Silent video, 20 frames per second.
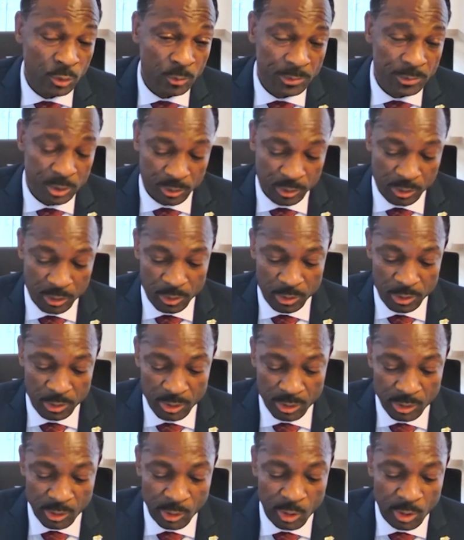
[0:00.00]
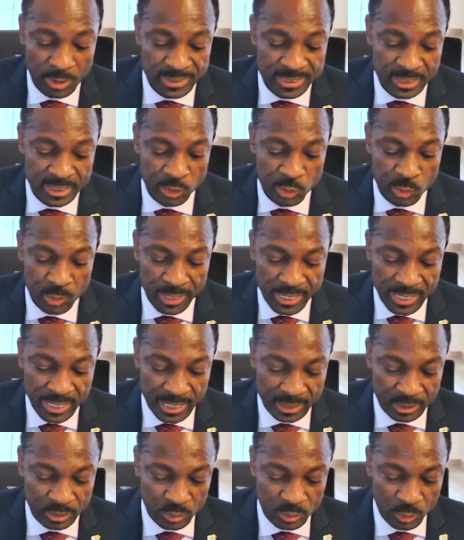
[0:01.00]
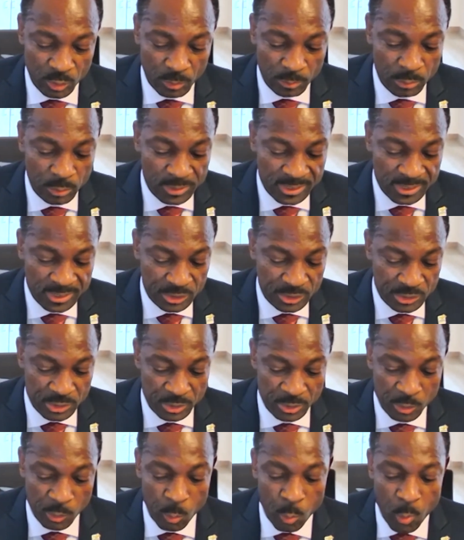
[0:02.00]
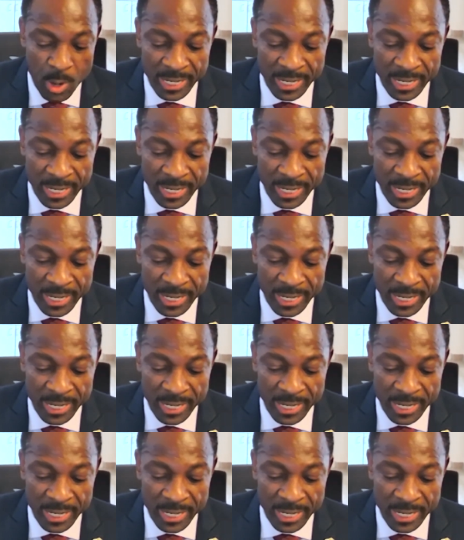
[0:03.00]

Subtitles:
with you, Mr. Gordon. How did you get to your position?